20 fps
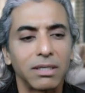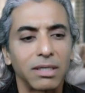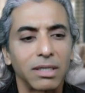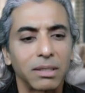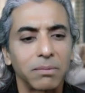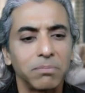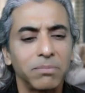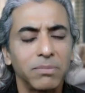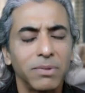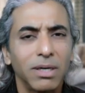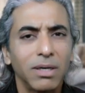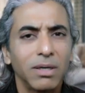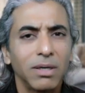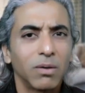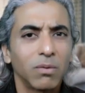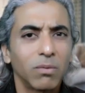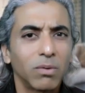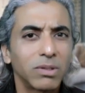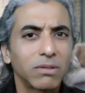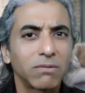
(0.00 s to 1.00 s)
uh,
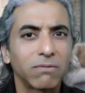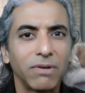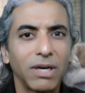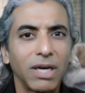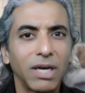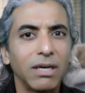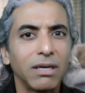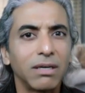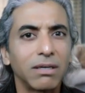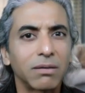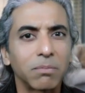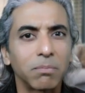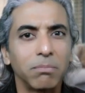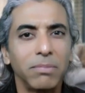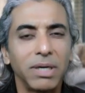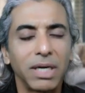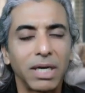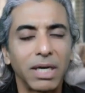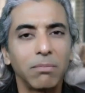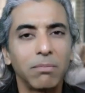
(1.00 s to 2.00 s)
was a failure,
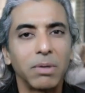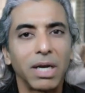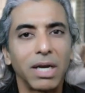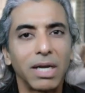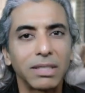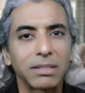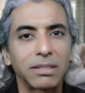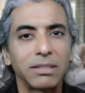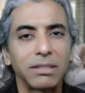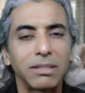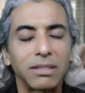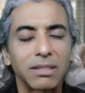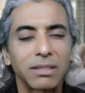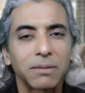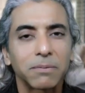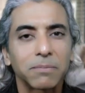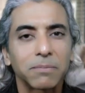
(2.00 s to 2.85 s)
became a lesson.